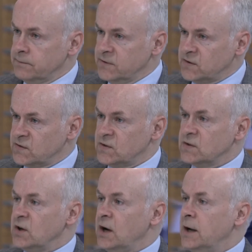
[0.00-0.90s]
this is a
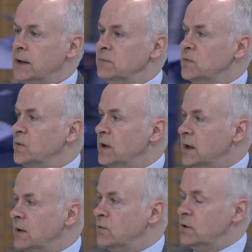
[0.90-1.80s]
time, if we
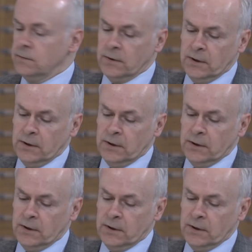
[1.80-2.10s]
ever